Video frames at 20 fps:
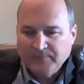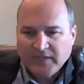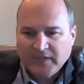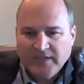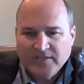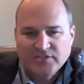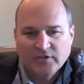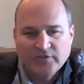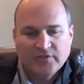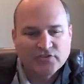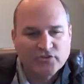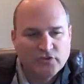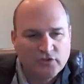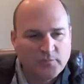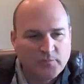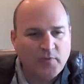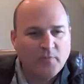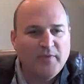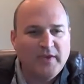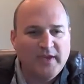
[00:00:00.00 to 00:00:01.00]
And so this
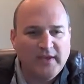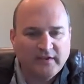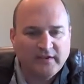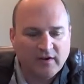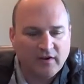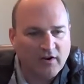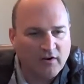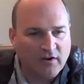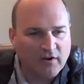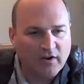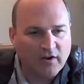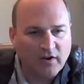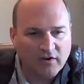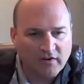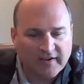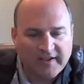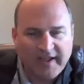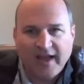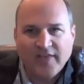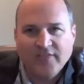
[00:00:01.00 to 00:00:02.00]
group of men
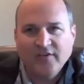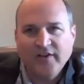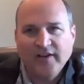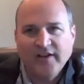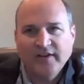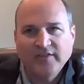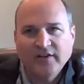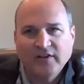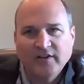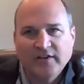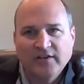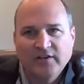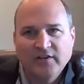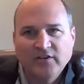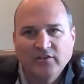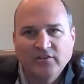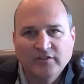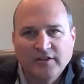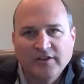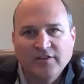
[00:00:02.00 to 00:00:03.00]
are gathering, and they're
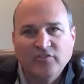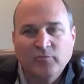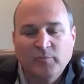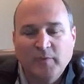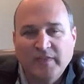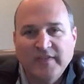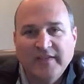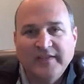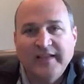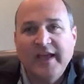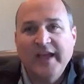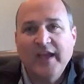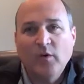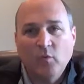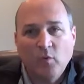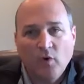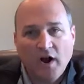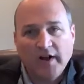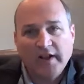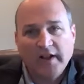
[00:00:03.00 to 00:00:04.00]
going to spend the day
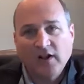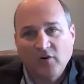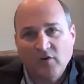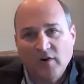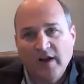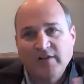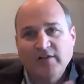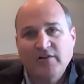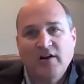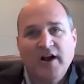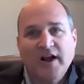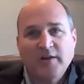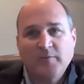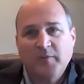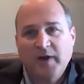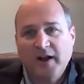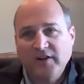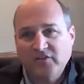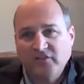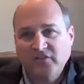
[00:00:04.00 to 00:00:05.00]
walking around our hike
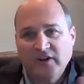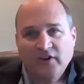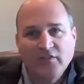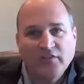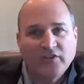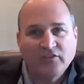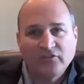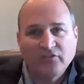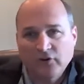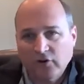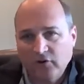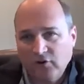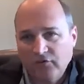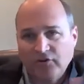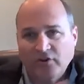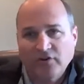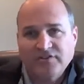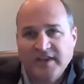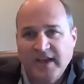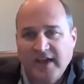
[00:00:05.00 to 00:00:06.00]
bike trail that
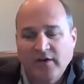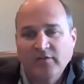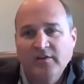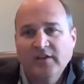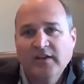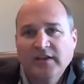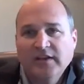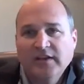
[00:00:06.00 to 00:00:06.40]
circles our town,